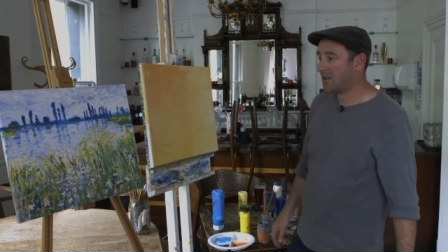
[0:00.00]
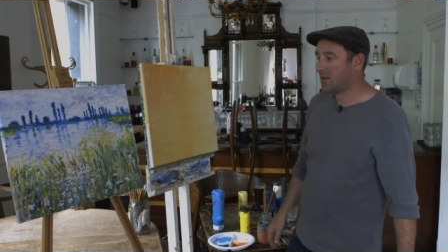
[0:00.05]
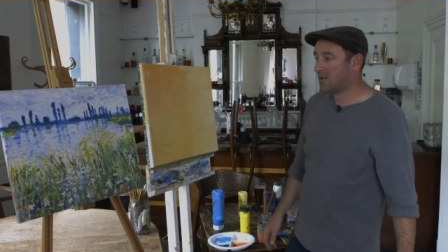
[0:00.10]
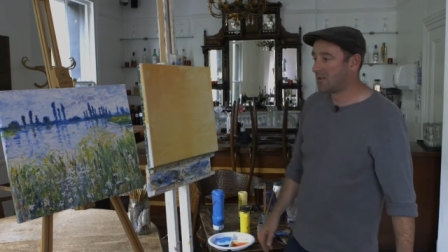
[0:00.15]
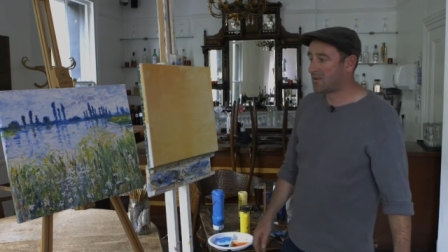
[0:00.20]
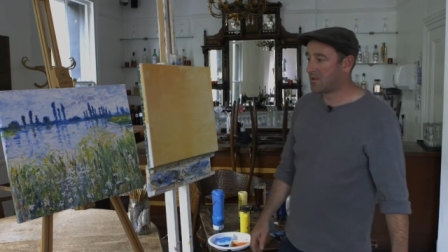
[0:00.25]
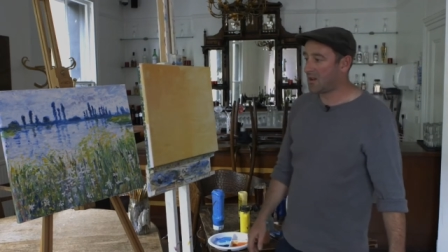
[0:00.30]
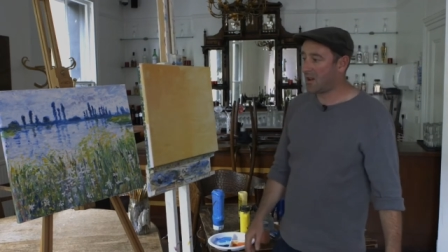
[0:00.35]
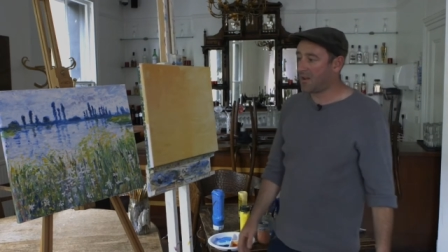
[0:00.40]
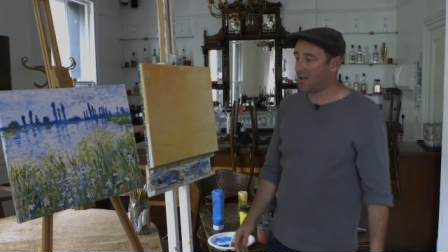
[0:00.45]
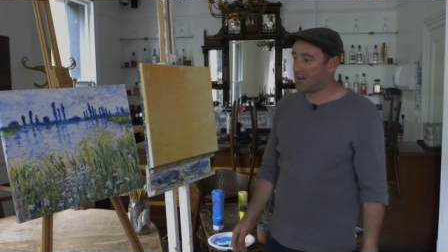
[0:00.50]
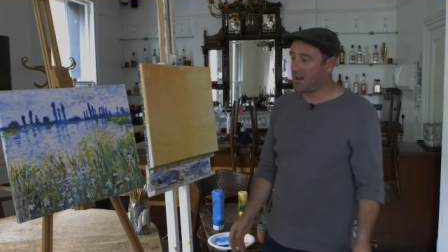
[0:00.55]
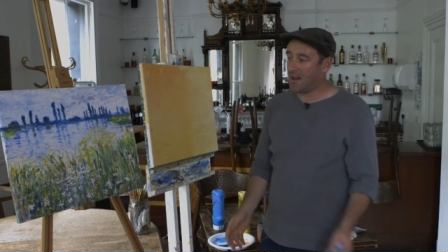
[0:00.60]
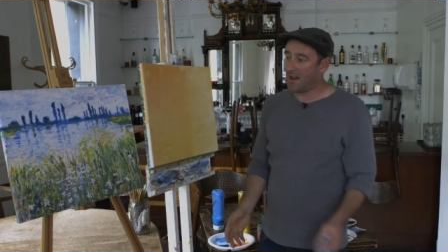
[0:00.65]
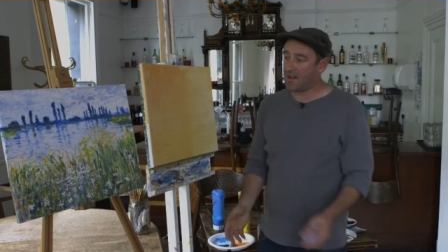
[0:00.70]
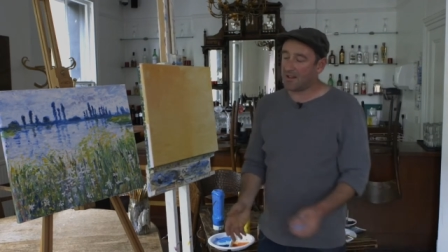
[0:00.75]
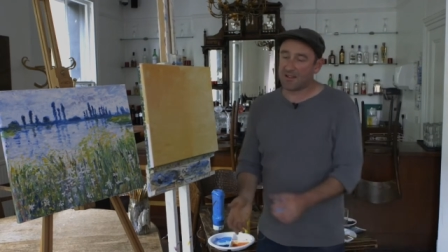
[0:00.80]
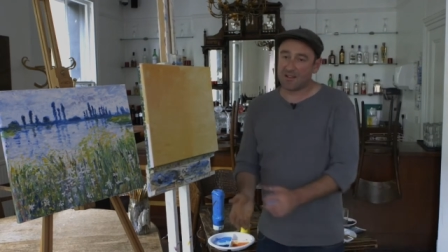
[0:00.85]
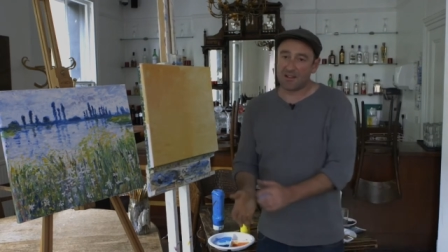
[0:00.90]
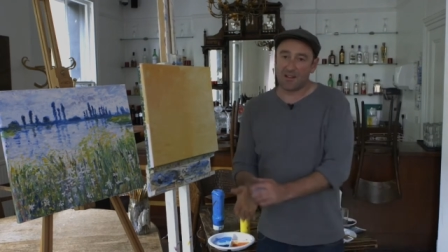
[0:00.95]
So the
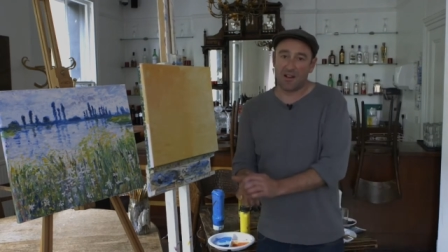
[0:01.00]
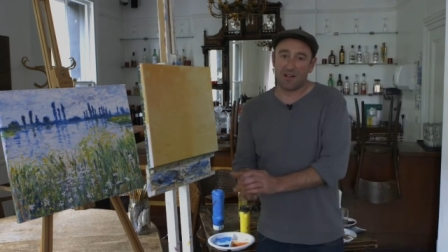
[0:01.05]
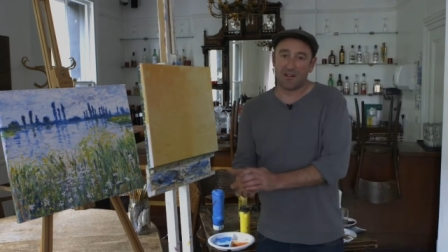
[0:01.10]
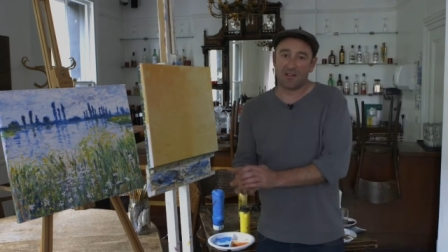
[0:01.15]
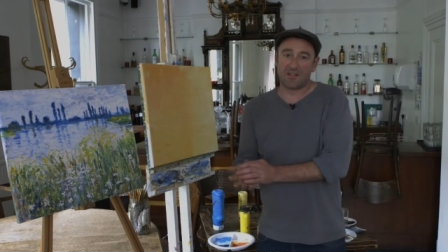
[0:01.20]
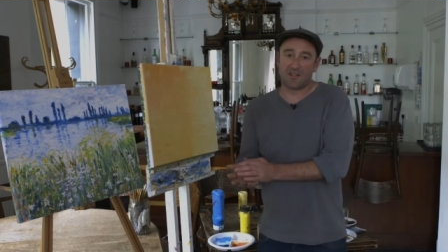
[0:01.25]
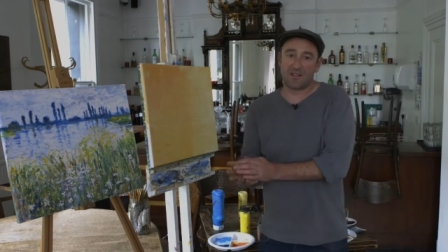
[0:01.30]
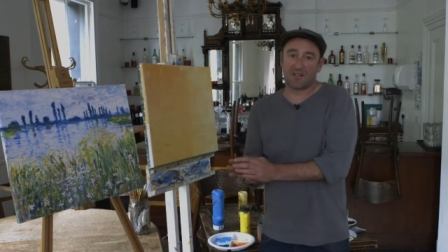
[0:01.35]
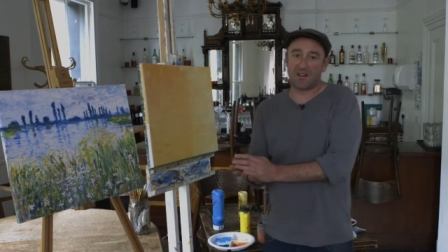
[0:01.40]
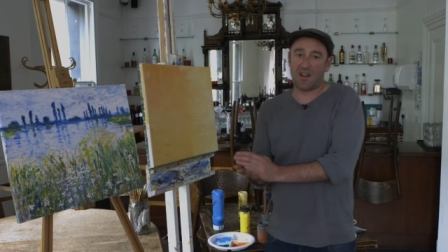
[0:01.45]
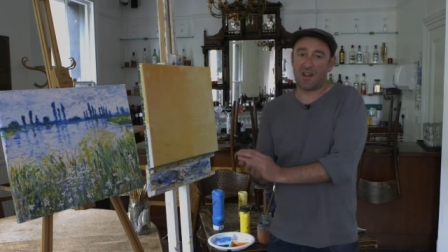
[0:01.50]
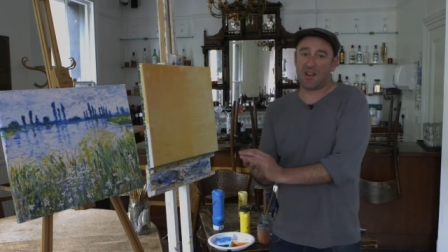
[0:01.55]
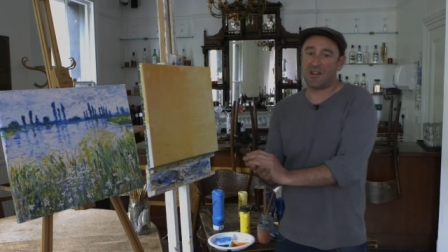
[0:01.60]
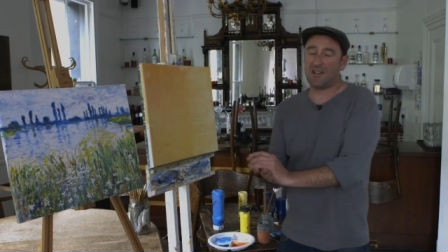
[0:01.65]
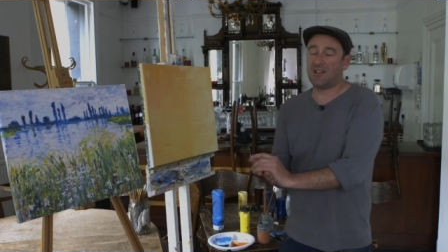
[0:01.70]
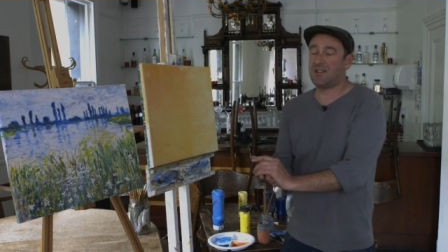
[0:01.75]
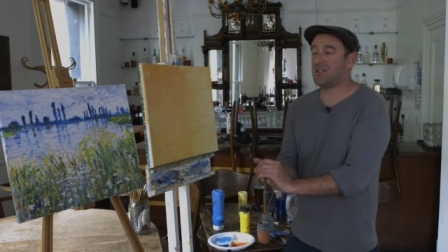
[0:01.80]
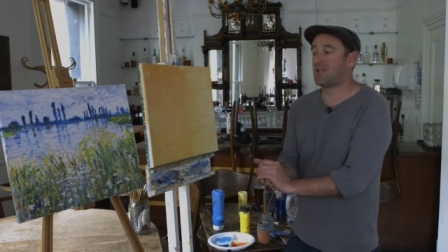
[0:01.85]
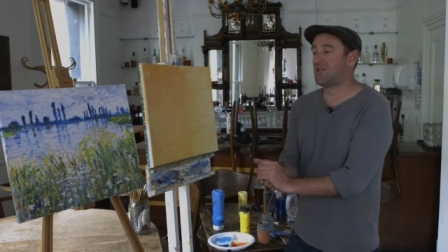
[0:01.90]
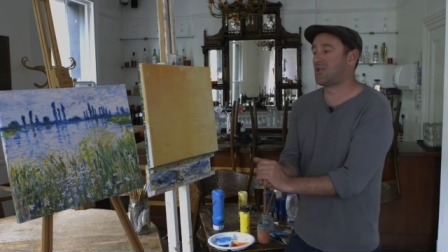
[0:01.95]
next kind of
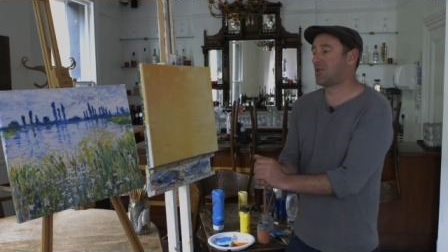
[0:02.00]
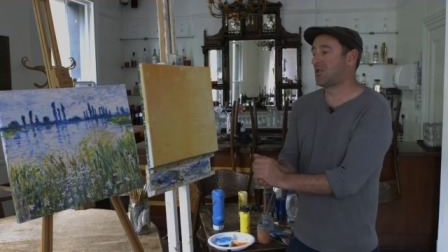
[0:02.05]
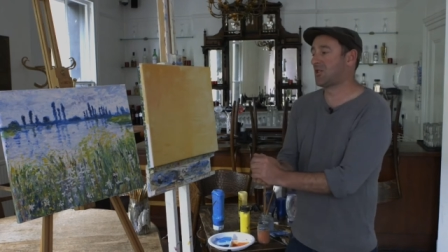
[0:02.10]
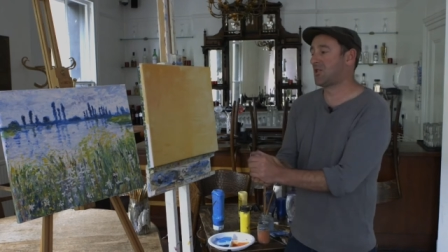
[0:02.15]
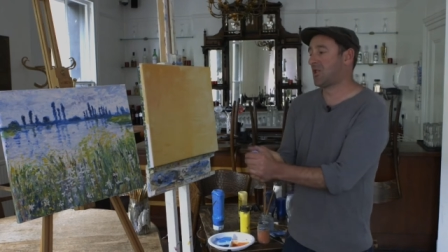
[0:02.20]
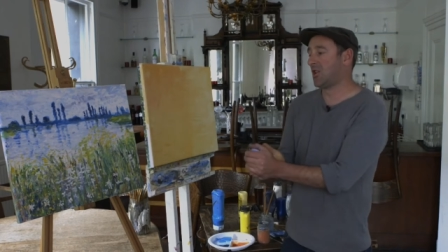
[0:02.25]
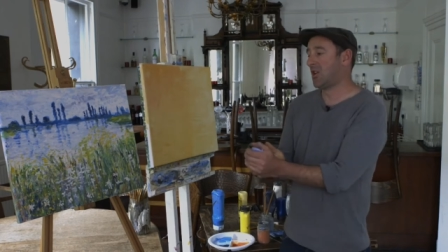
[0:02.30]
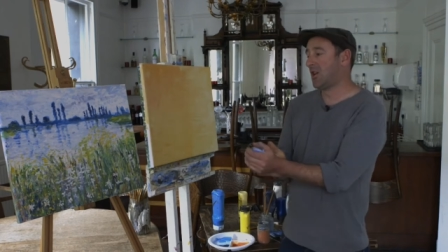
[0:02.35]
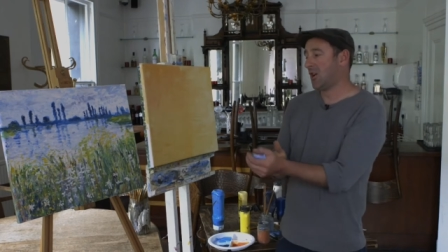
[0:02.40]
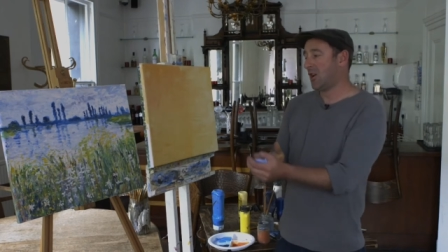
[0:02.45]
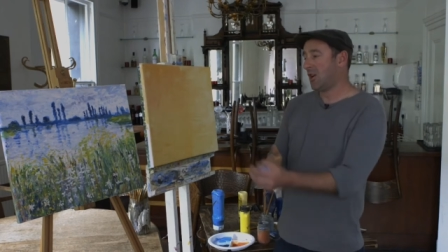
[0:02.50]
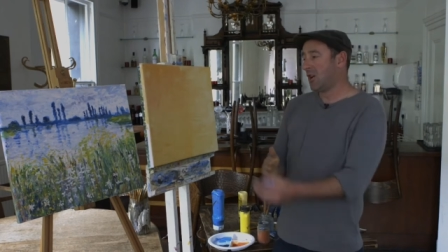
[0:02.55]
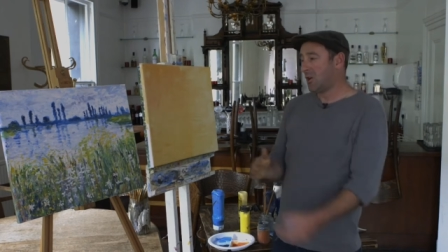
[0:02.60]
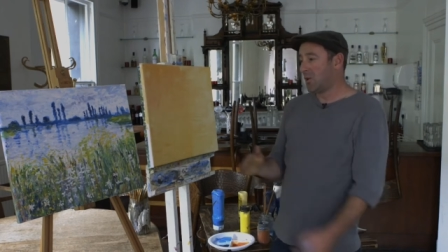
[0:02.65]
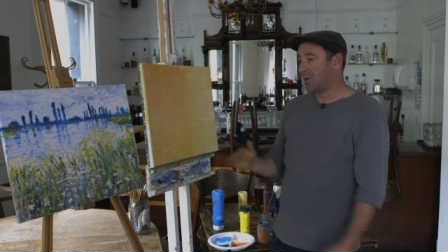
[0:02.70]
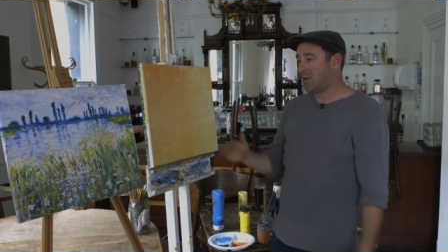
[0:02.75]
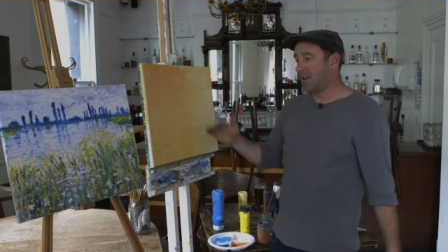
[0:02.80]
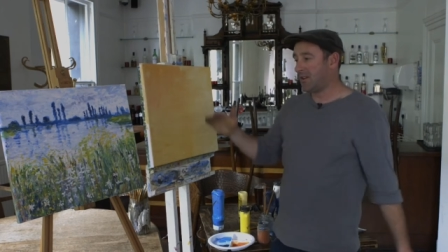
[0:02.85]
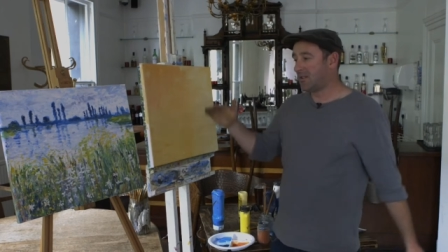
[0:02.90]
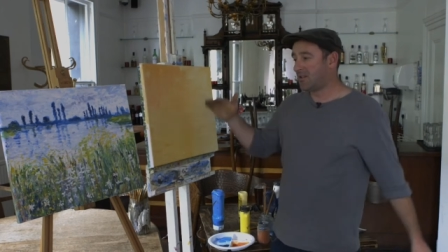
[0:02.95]
stage
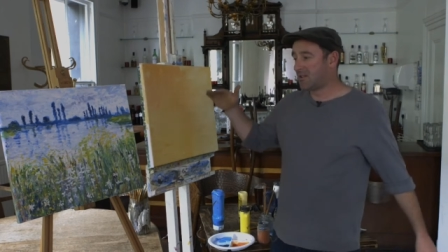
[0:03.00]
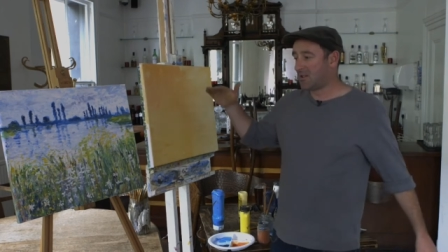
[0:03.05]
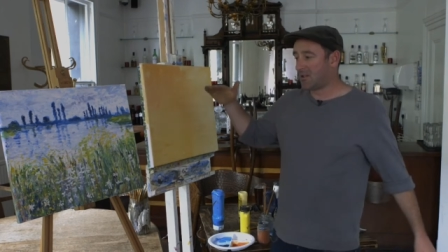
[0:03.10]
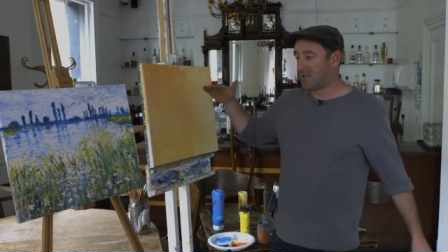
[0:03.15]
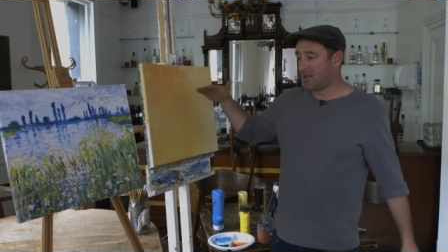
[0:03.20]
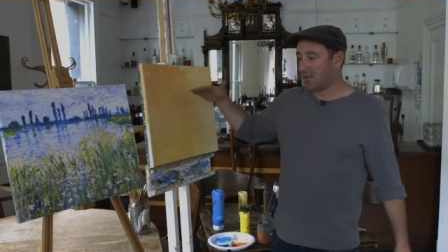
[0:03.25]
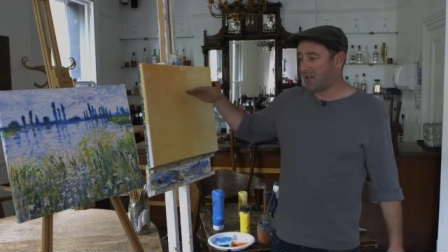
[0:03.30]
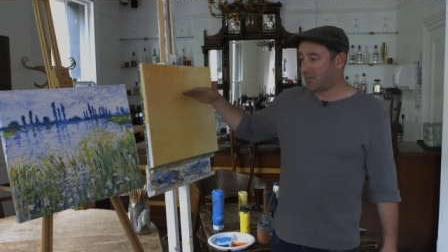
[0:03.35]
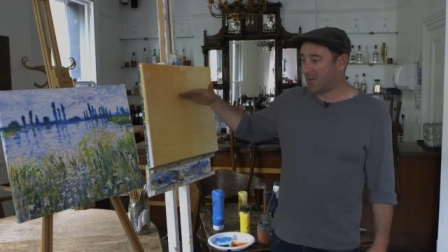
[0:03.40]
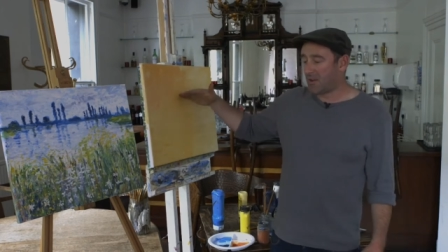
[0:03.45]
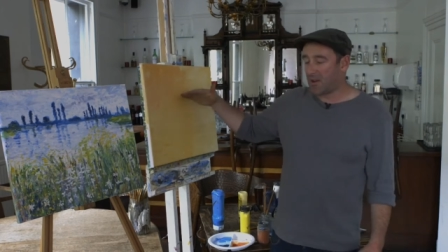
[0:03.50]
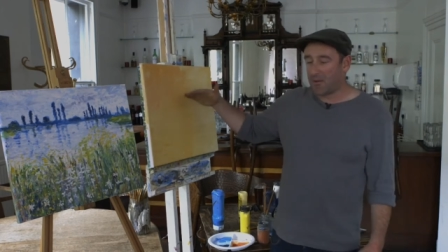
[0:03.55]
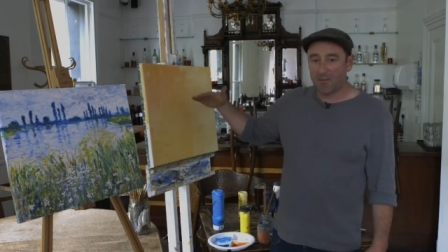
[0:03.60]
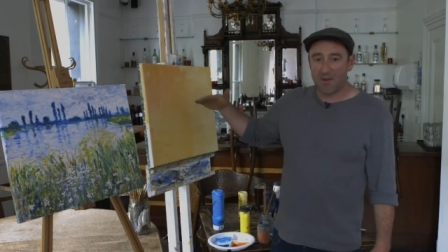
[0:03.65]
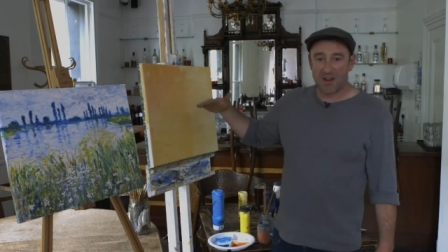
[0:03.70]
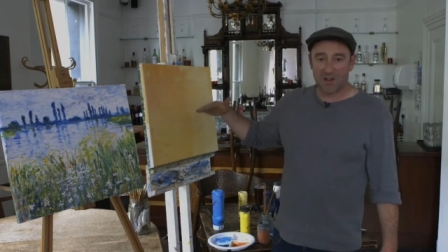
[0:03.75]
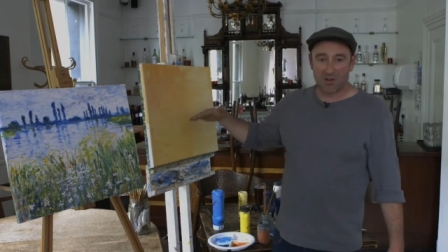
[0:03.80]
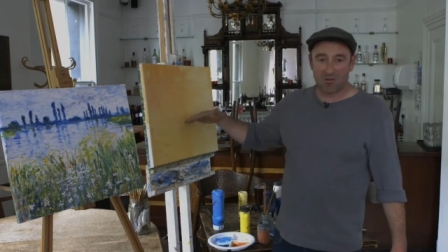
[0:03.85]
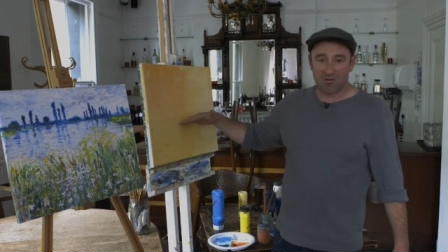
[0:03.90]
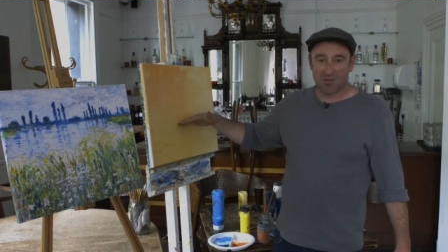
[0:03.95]
we need to do a little bit of
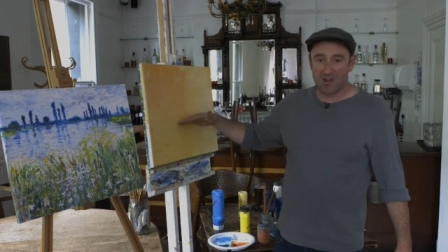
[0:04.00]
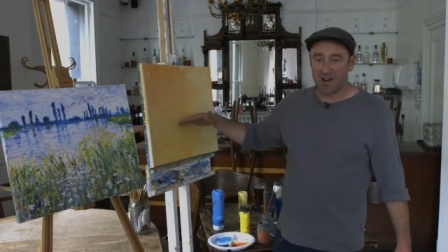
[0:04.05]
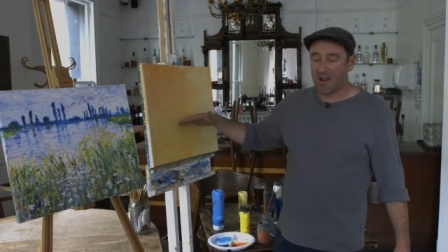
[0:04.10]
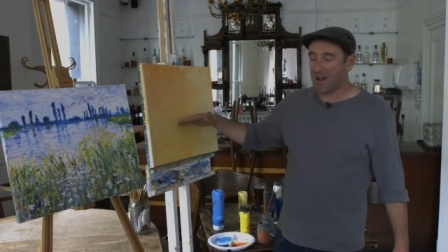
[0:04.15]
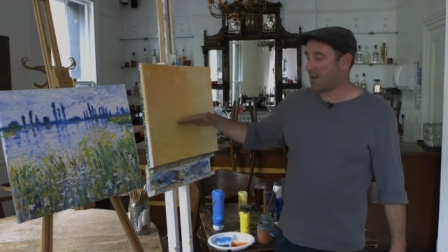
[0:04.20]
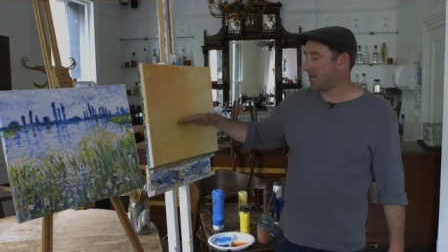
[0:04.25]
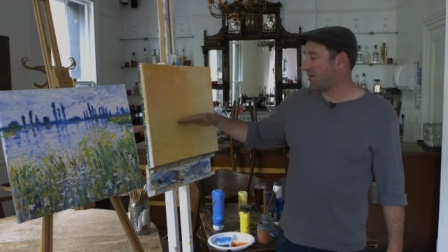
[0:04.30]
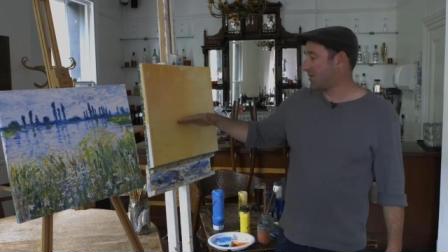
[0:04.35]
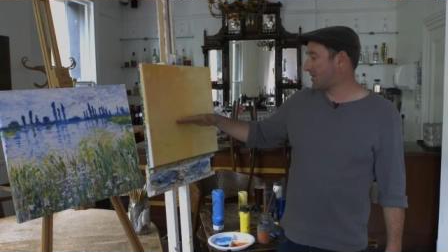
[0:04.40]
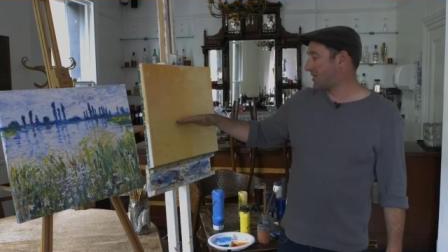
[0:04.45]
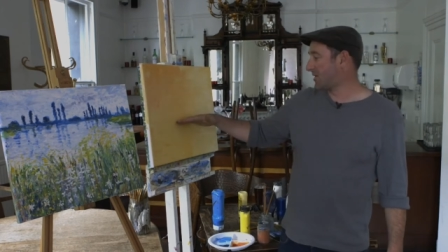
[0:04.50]
measuring out.